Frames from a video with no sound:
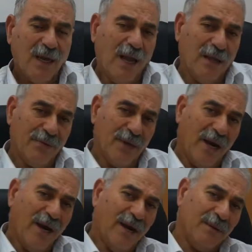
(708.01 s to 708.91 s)
and the
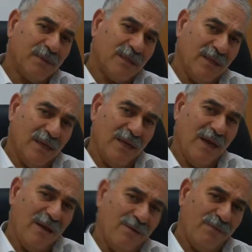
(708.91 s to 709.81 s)
Arabs, they
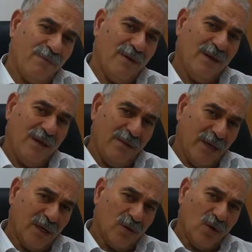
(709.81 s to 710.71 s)
have
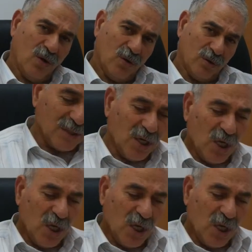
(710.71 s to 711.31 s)
their own.